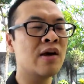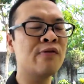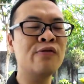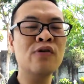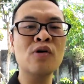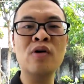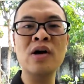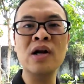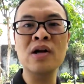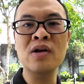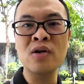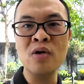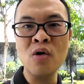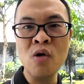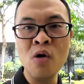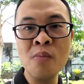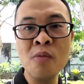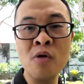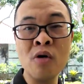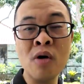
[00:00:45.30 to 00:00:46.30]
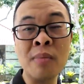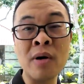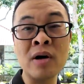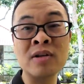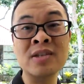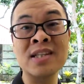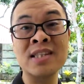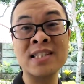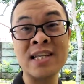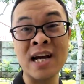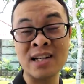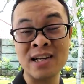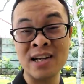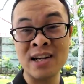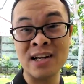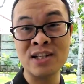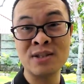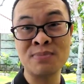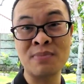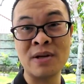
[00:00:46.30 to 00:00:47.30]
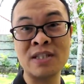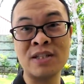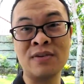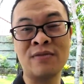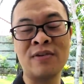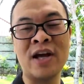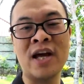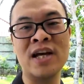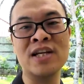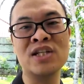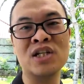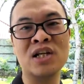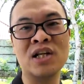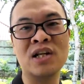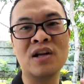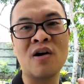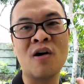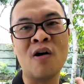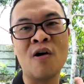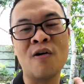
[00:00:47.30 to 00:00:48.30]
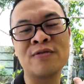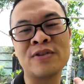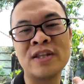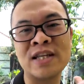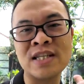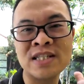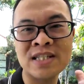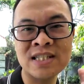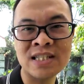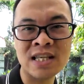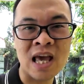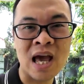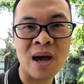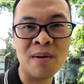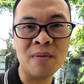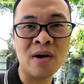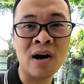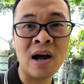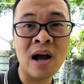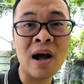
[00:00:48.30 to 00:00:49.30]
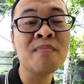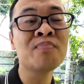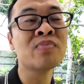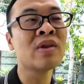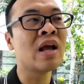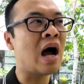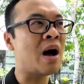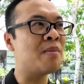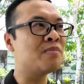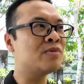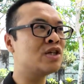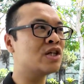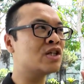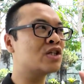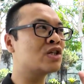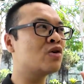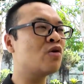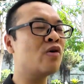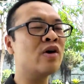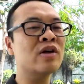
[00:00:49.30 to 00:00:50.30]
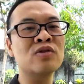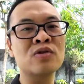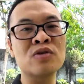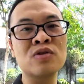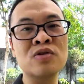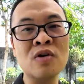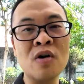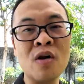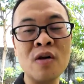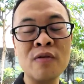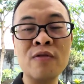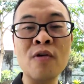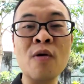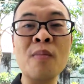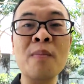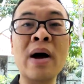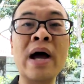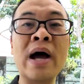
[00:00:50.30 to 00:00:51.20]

if you want to know more about the technical specification of this camera. I'm just going to talk from